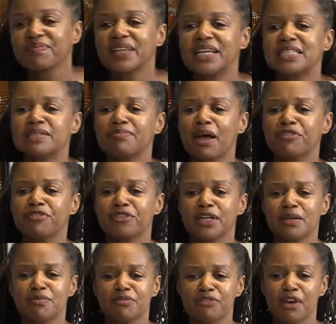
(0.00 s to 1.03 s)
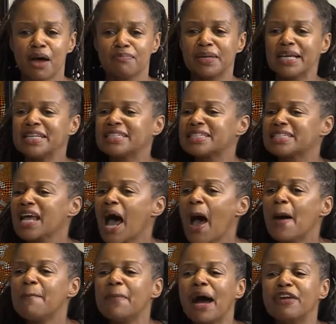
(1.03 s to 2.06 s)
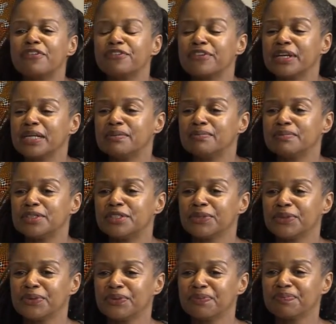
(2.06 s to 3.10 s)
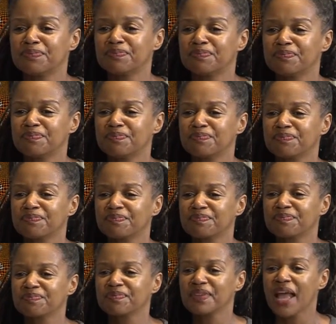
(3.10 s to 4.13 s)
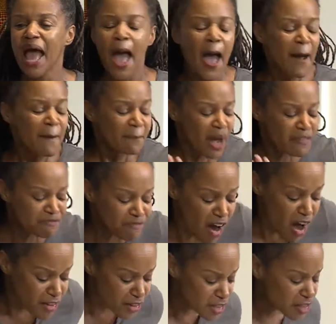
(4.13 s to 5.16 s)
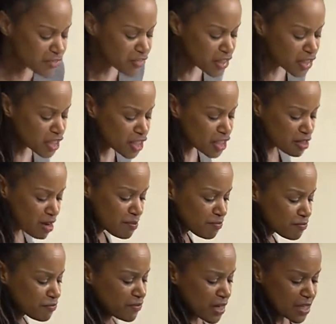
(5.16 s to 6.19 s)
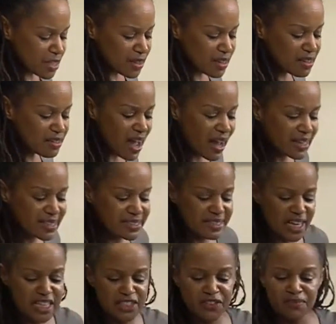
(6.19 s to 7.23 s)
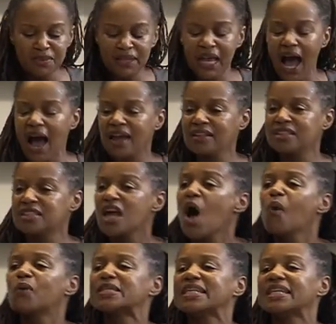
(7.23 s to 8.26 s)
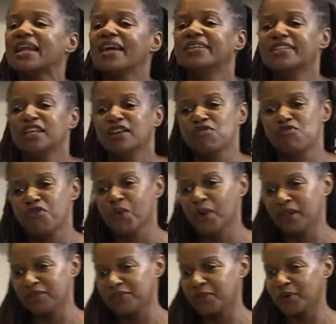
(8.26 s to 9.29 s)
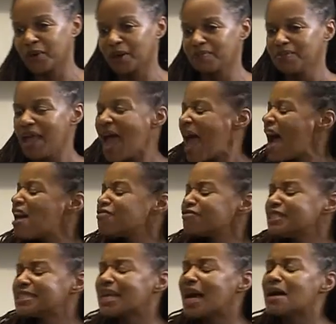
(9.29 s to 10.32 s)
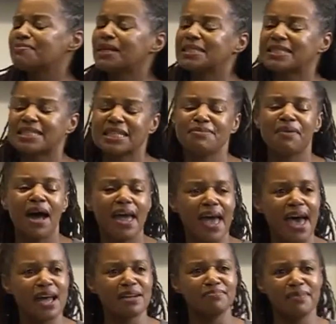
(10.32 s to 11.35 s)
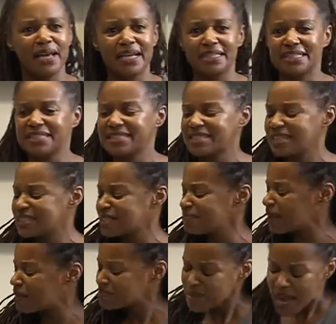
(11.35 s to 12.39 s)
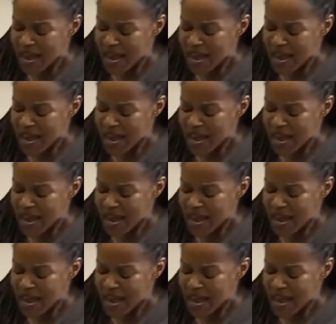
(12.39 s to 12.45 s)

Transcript: It's my freedom from. It's my freedom to. My father's first trip to the United States from the islands was in 1944. Every time I see my Aunt May, she says to me,